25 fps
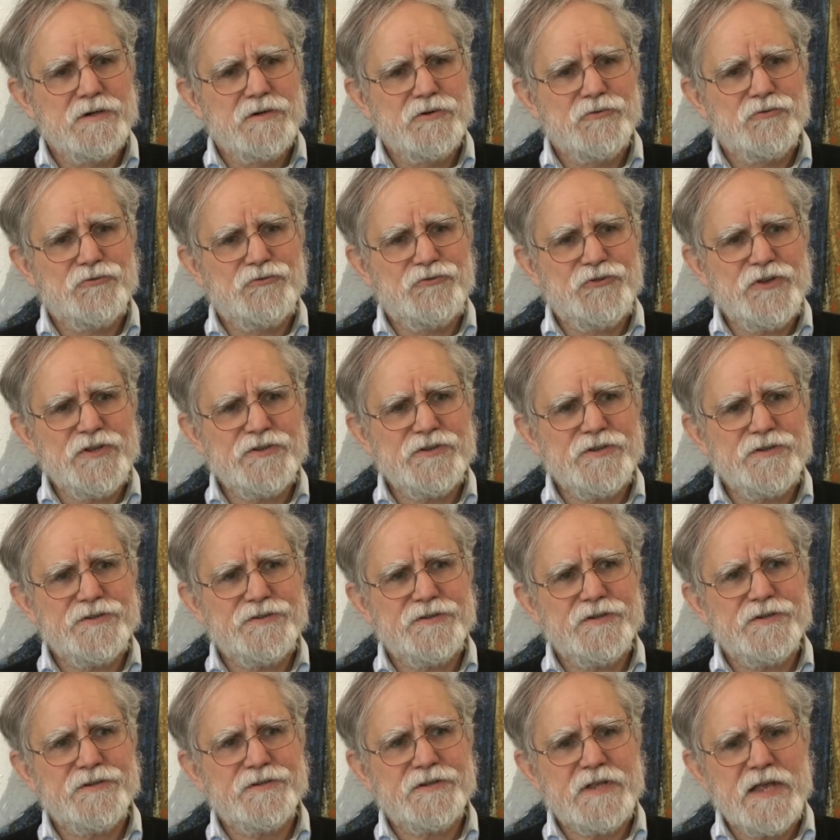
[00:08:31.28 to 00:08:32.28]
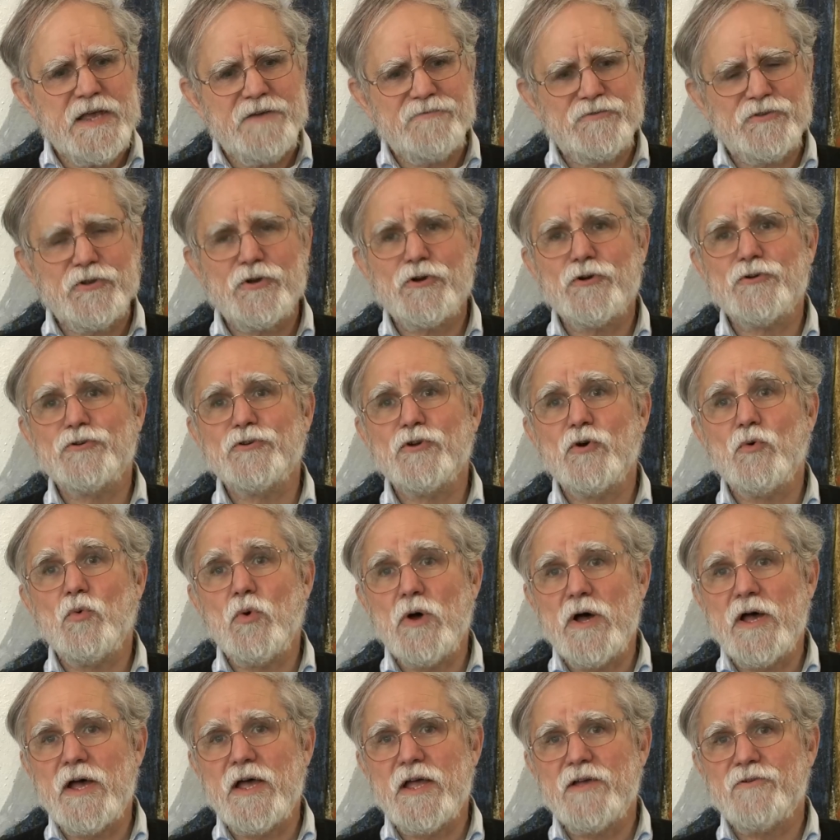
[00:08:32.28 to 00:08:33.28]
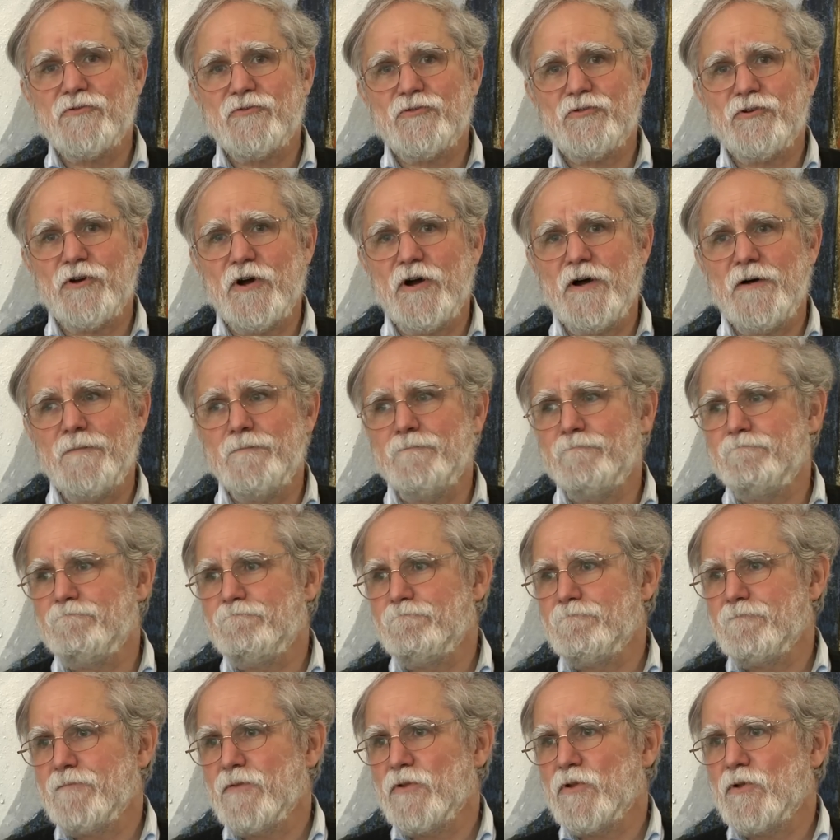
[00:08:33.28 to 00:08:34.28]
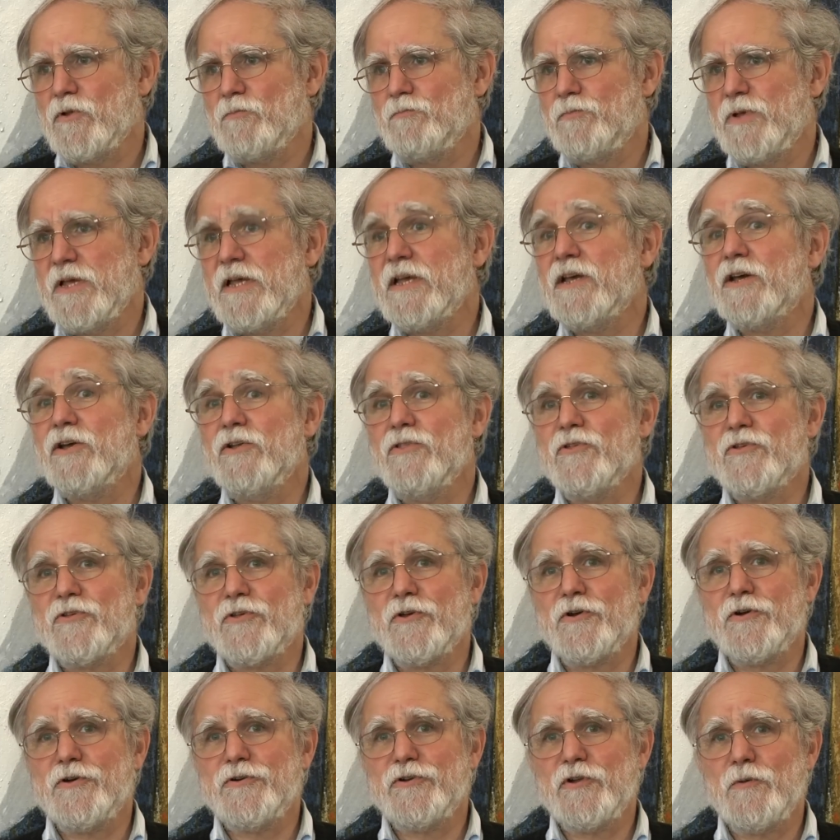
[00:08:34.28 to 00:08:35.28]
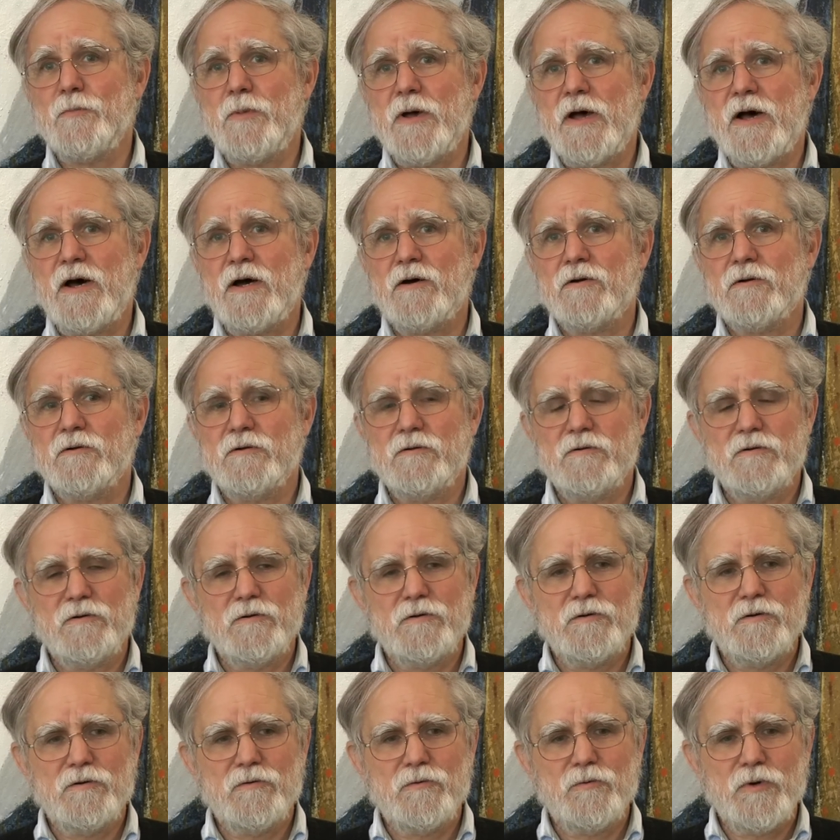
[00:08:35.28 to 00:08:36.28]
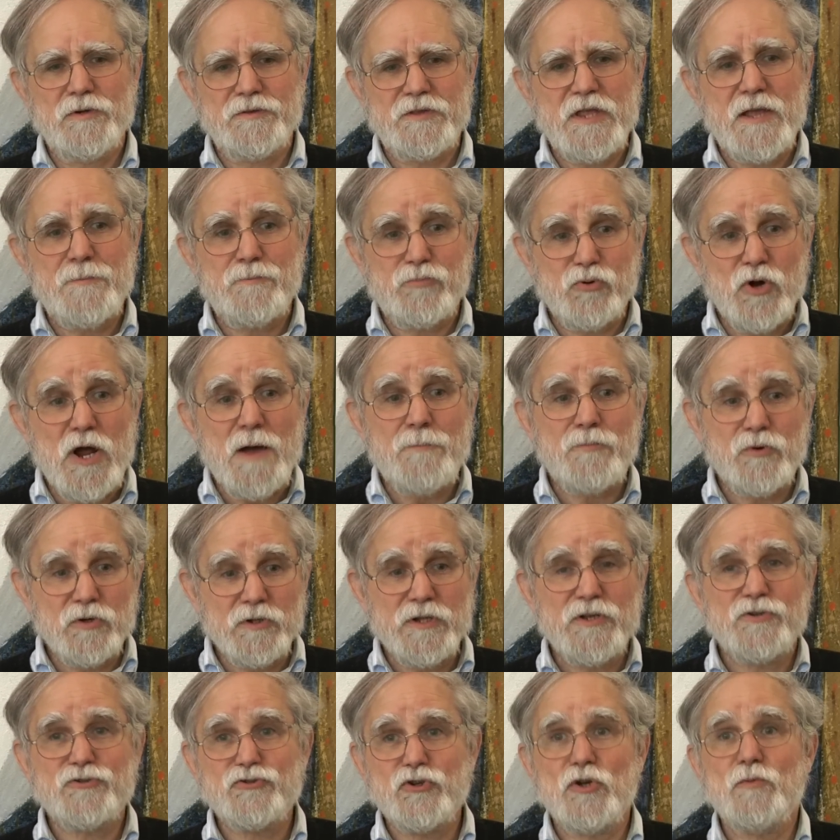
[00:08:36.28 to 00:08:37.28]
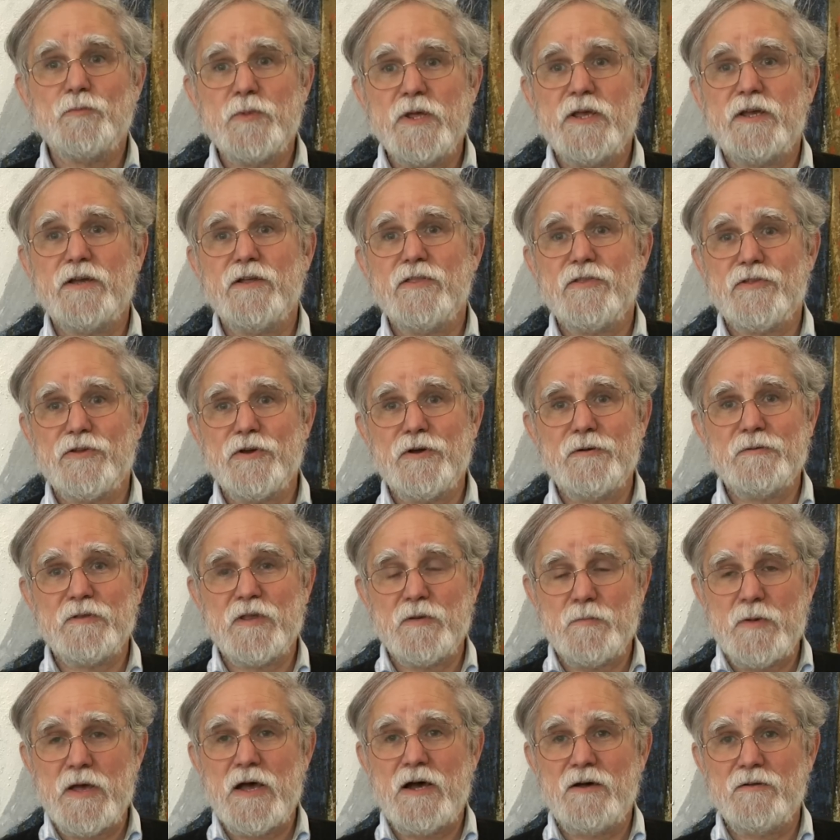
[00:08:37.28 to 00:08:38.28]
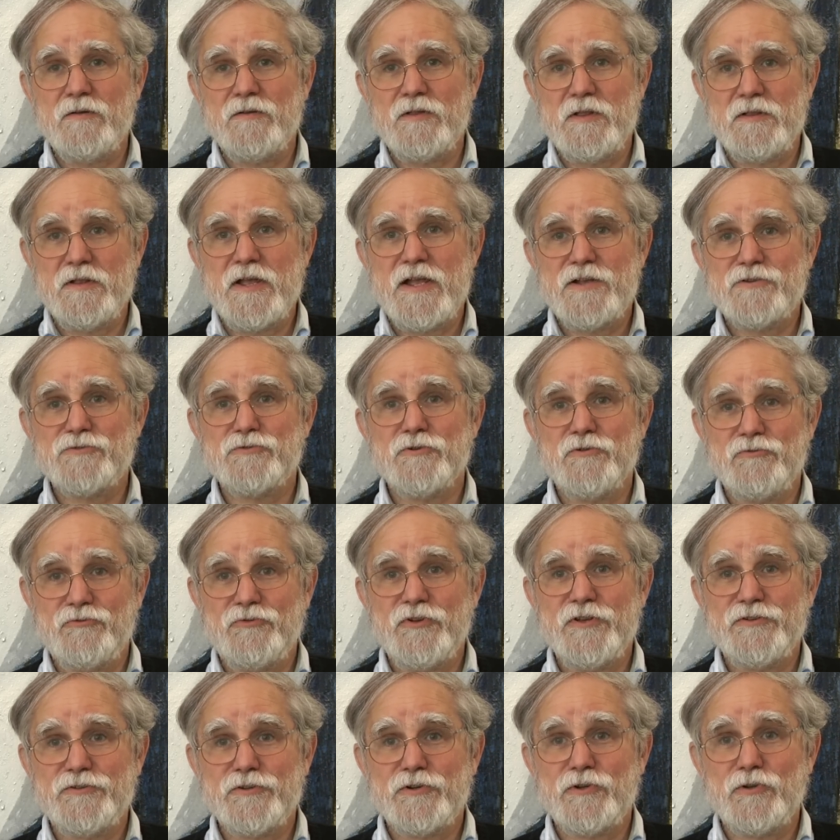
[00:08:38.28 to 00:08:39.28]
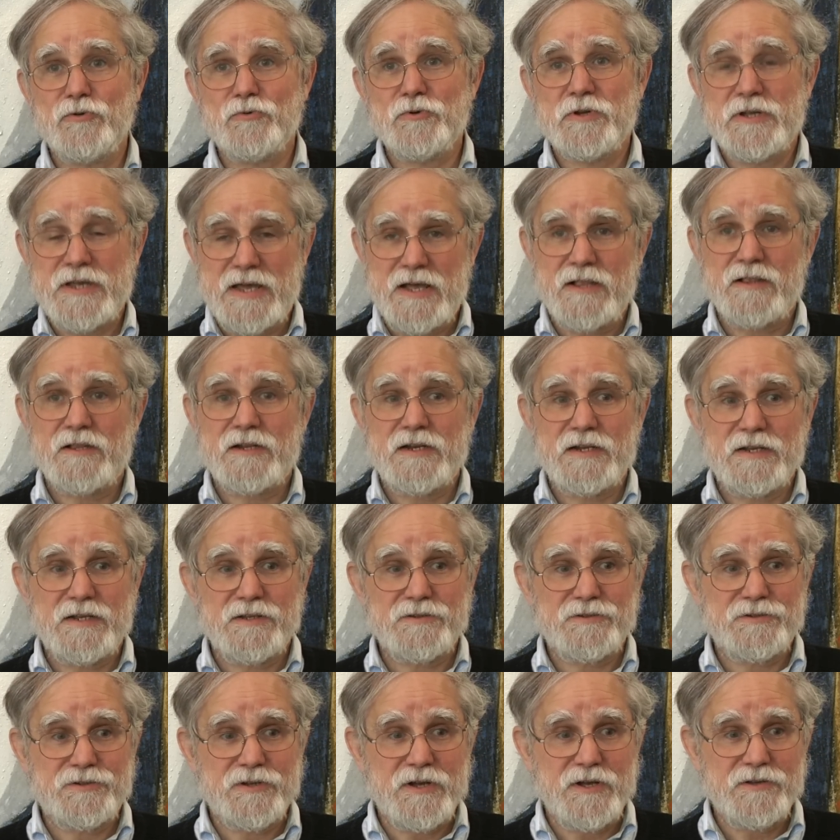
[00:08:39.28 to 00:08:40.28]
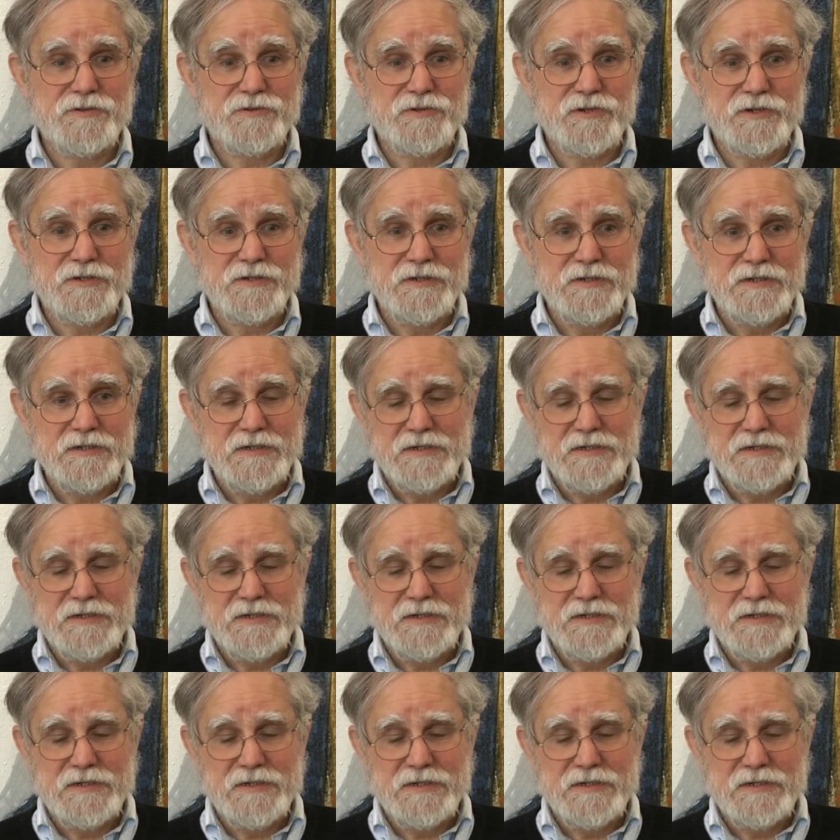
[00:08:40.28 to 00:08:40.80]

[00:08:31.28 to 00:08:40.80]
physicists have turned away from being concerned about what they properly should be concerned about, the nature of physical reality as such, and